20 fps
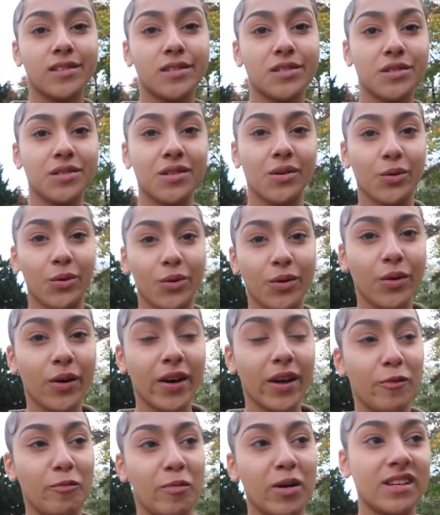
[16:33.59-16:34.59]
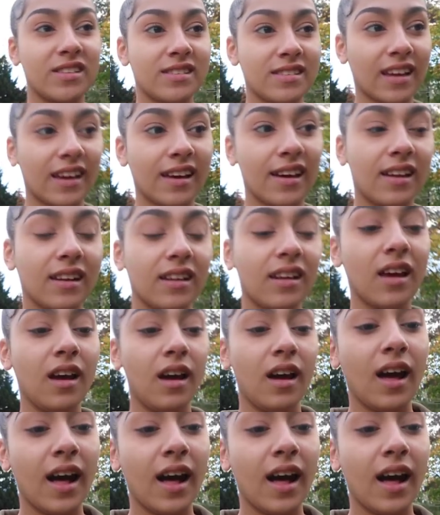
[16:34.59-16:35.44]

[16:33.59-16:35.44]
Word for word: sore in my skin.